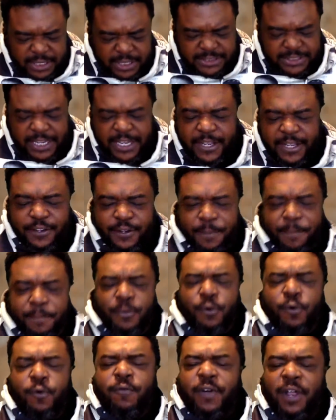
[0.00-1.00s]
continue to
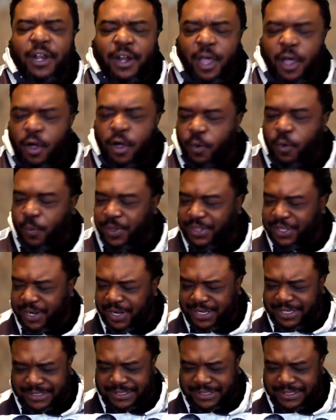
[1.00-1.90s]
move along with her,